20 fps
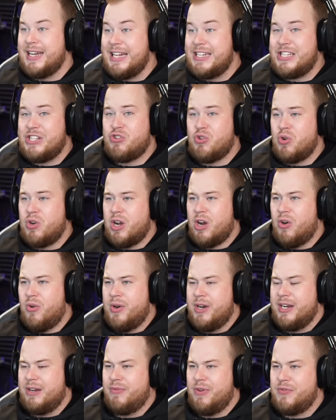this is
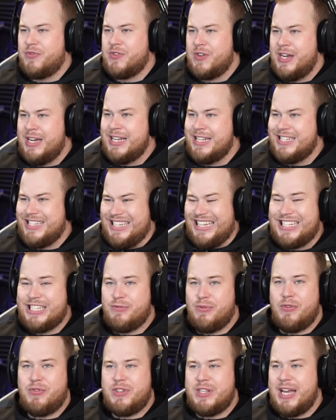Hungary with
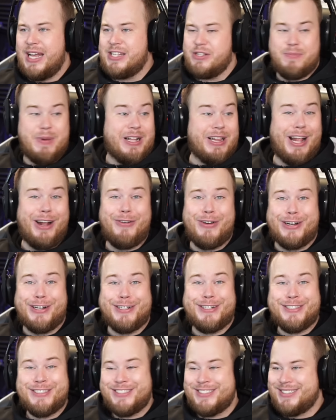650S McLaren.
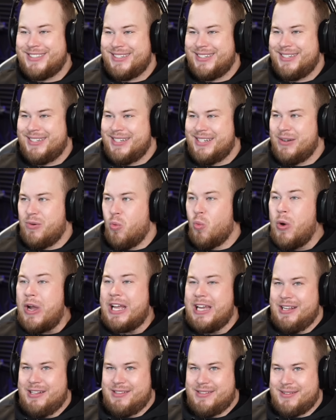
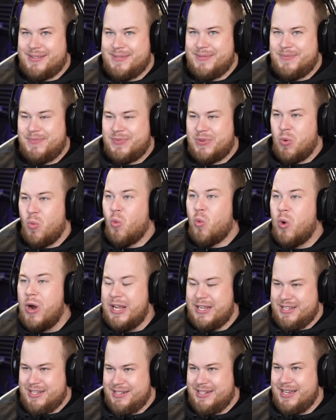Wicked.
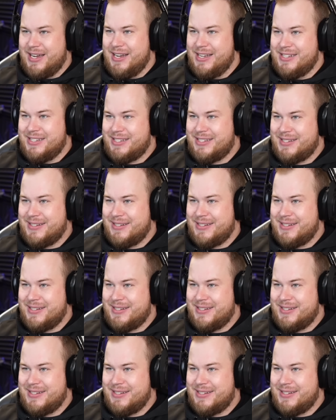Wicked, guys.